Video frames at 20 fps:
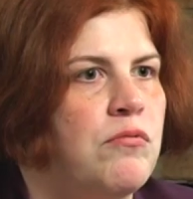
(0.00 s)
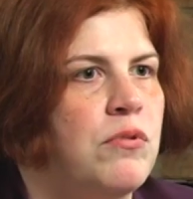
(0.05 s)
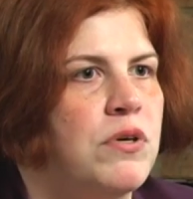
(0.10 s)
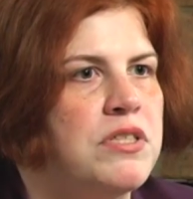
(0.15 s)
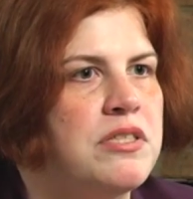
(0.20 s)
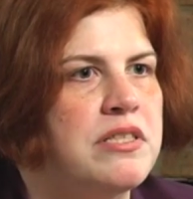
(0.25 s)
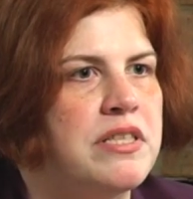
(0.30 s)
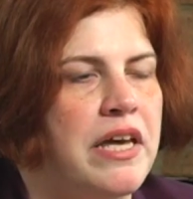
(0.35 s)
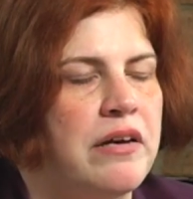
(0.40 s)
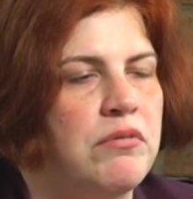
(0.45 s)

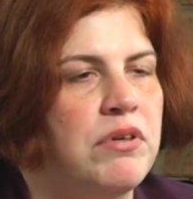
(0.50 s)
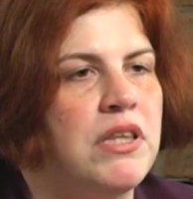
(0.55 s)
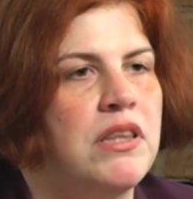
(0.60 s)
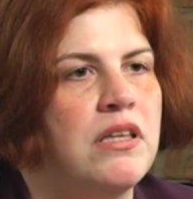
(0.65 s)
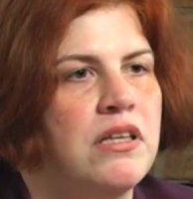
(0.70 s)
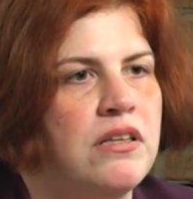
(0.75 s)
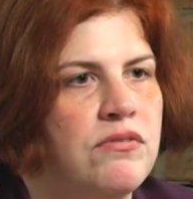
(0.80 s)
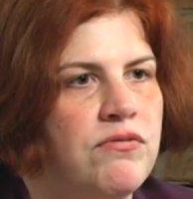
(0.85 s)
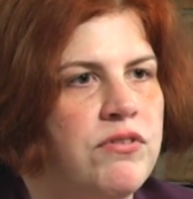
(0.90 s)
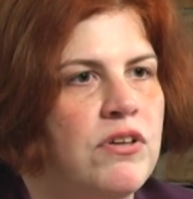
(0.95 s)
was they would
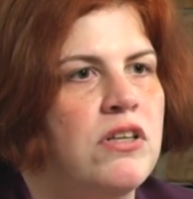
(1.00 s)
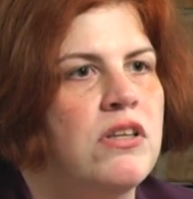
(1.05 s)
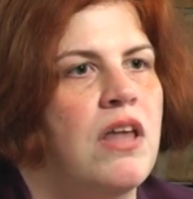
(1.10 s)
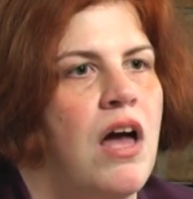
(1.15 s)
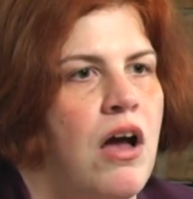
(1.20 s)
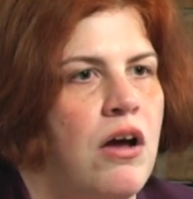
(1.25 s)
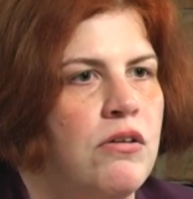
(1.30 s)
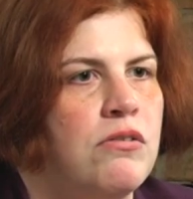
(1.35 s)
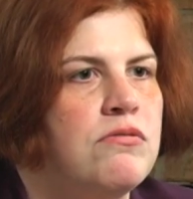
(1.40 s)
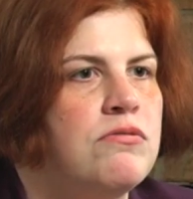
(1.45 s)
look for
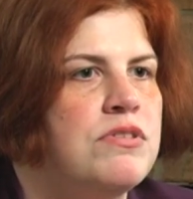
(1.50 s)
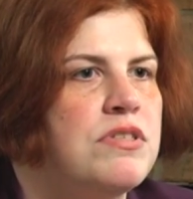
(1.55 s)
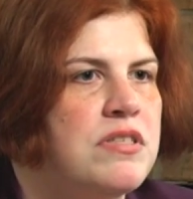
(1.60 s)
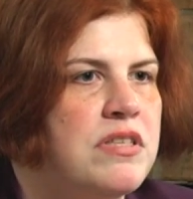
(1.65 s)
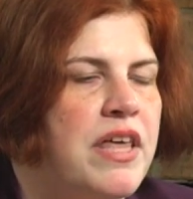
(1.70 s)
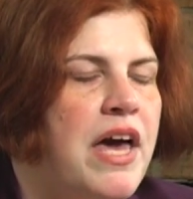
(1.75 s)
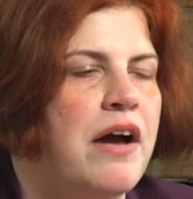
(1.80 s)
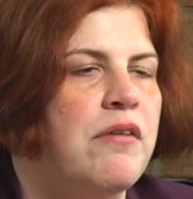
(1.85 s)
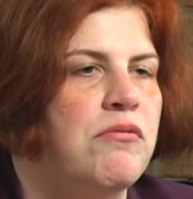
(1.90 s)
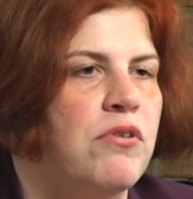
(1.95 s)
loans
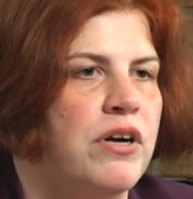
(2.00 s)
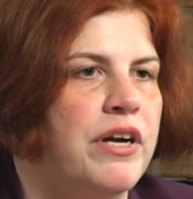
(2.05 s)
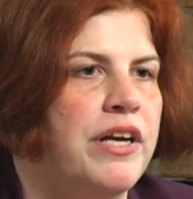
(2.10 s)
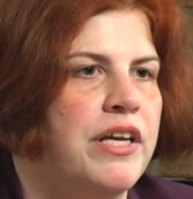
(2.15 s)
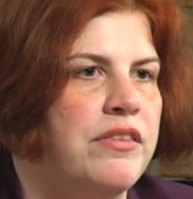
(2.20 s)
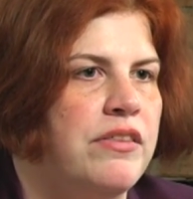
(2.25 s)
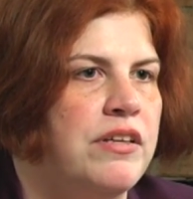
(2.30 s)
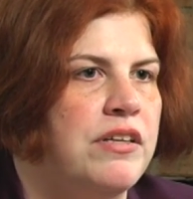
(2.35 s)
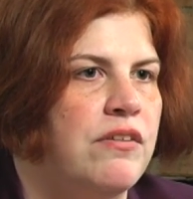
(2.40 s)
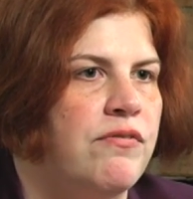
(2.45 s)
that were
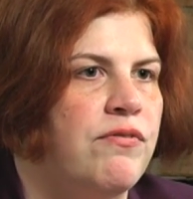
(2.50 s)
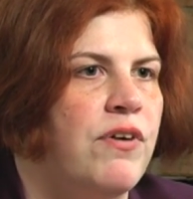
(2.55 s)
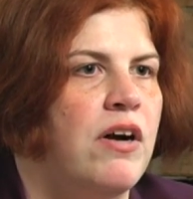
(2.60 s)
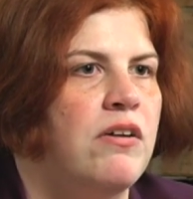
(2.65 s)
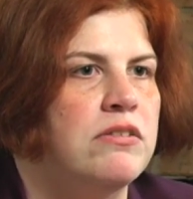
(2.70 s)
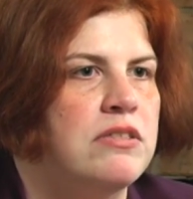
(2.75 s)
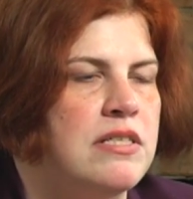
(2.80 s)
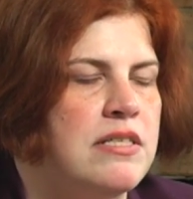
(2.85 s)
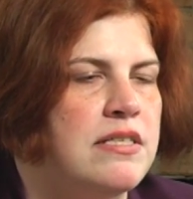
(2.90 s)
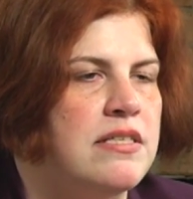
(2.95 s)
in the
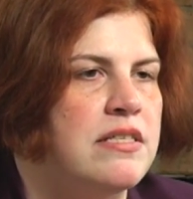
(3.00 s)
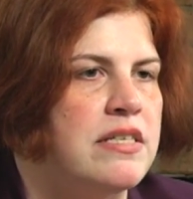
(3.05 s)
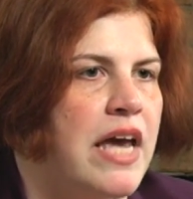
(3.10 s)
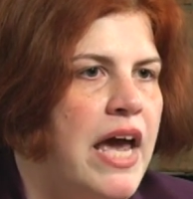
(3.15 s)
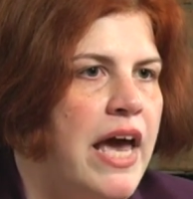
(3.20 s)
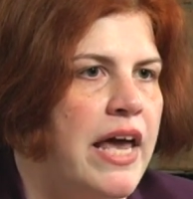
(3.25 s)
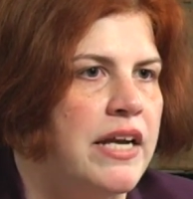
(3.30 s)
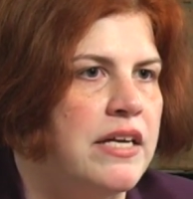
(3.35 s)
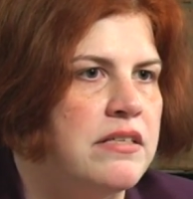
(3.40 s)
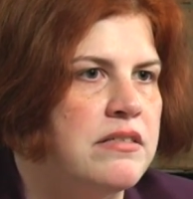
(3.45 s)
defaulted
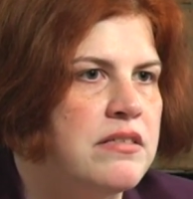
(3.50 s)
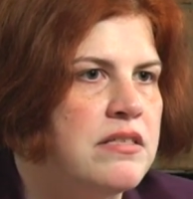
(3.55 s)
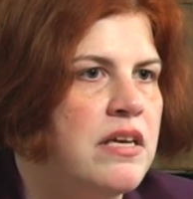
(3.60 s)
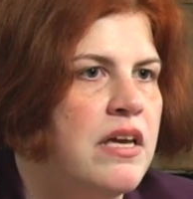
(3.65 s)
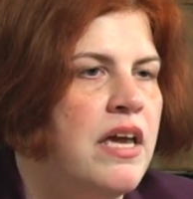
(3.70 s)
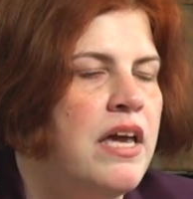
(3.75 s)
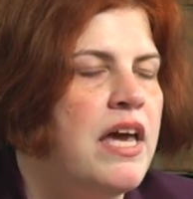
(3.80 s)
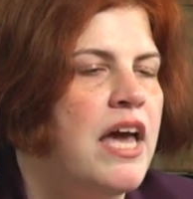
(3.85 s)
status,